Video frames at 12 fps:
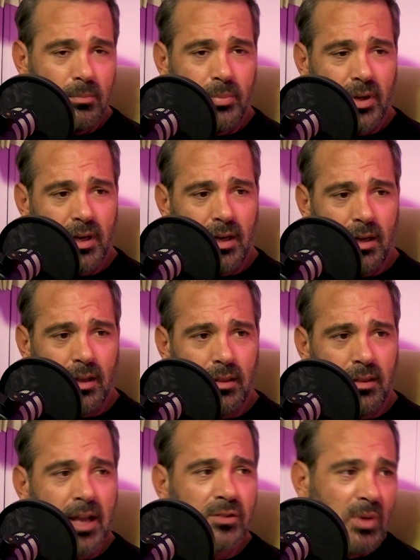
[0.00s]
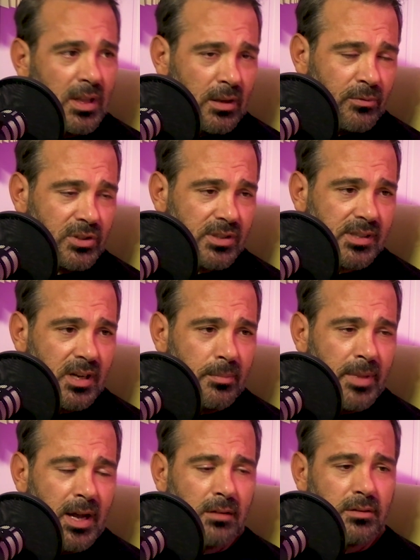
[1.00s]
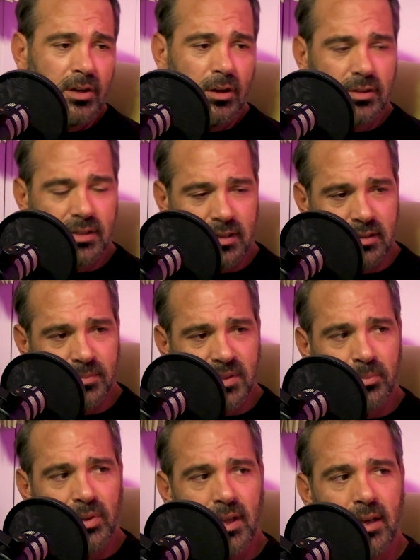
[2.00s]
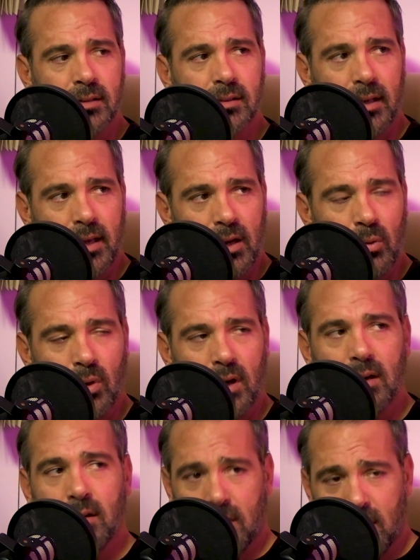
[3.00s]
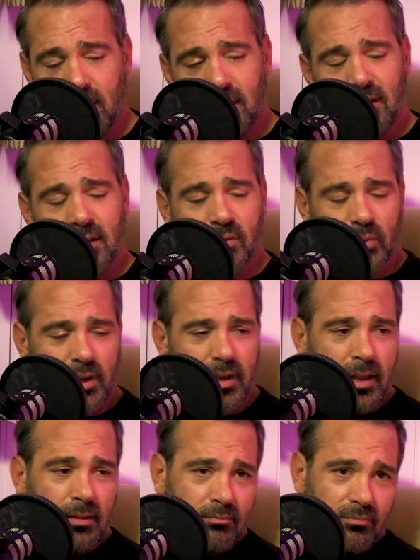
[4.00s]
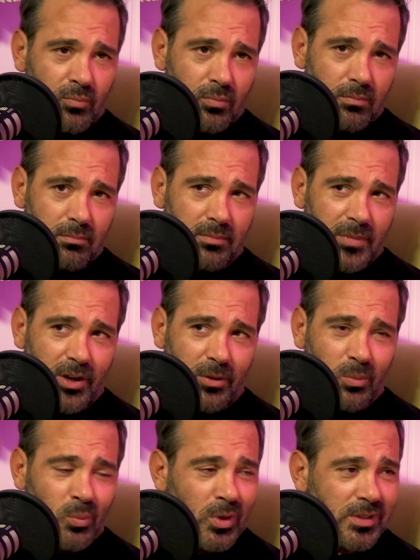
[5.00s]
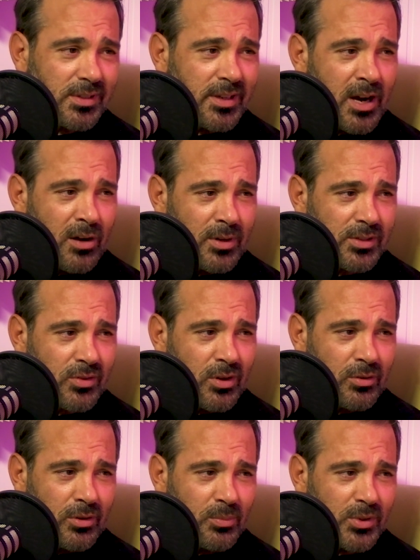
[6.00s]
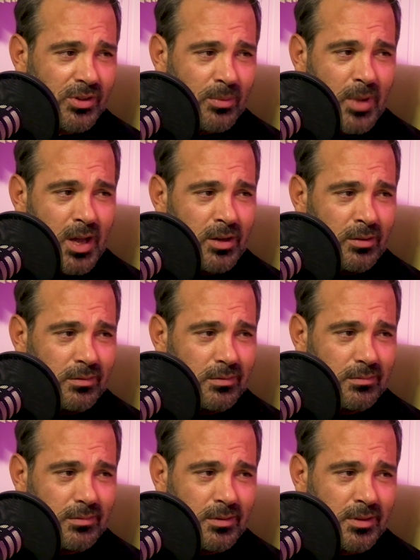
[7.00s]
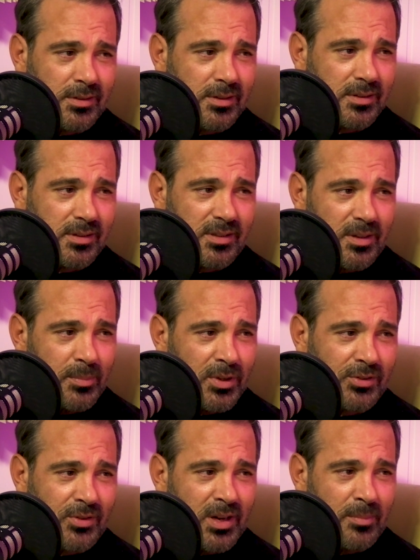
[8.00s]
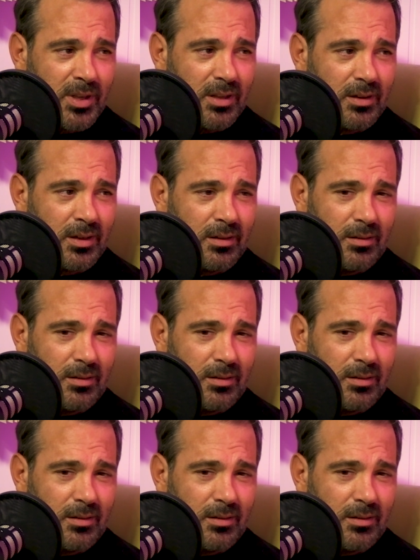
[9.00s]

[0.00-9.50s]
But that's why I love what you said about, systems in place and getting what. It's really, and, what's Kara Restaurant Group? What's our motto? Consistency builds credibility.